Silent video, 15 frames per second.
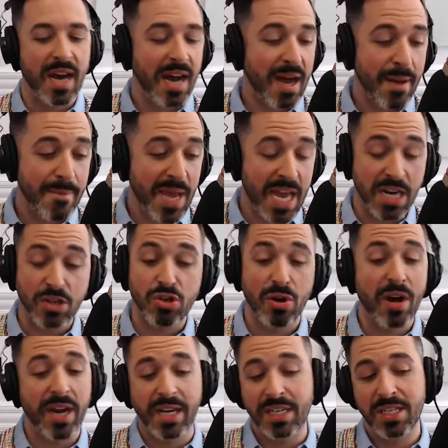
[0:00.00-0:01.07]
And
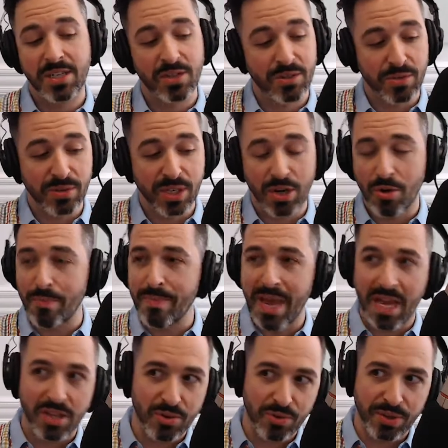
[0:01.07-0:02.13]
trying to,
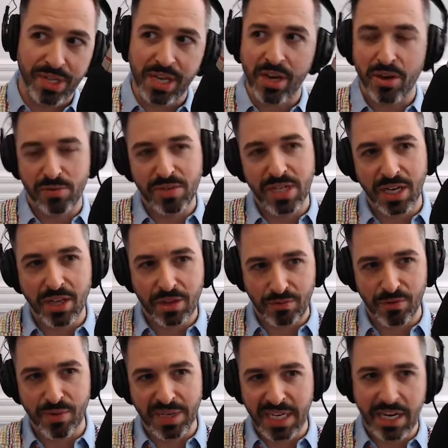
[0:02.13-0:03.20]
manually go dig
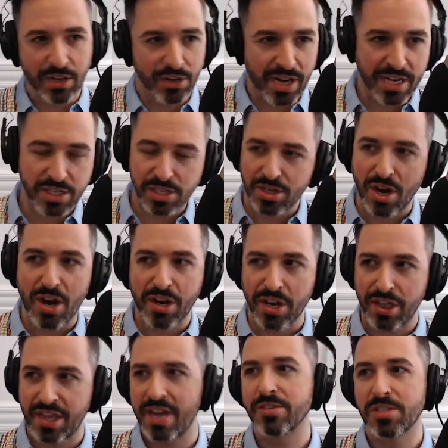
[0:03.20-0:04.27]
through an internet stock
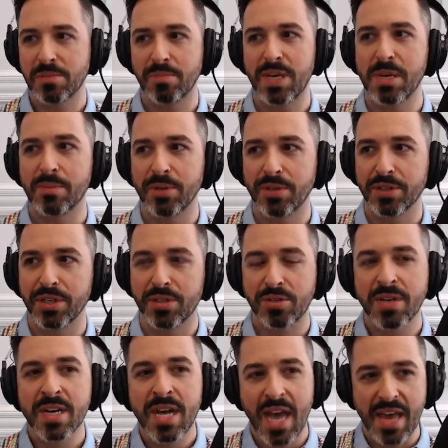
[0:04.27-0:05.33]
1,000 people
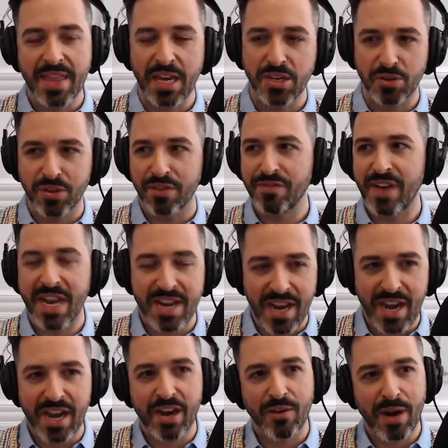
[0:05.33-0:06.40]
and then do the Venn
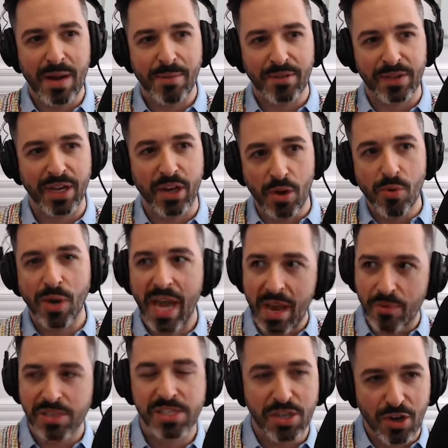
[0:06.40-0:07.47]
diagram of like,
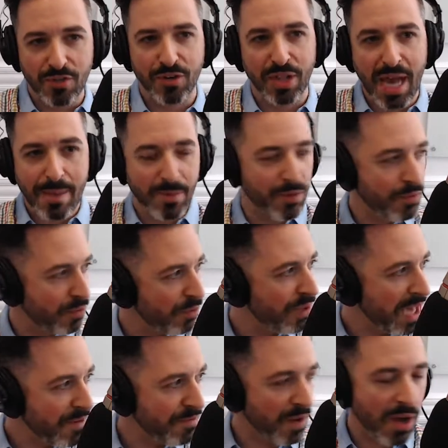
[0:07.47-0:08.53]
okay, what's the overlap of who
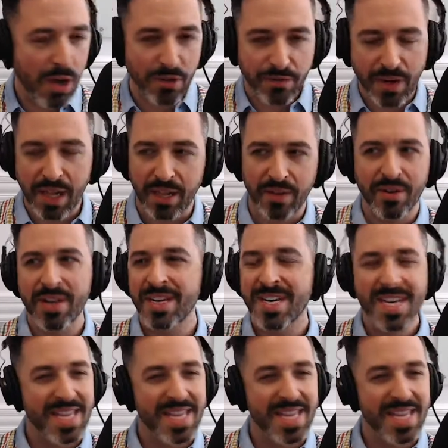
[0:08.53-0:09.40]
they all follow?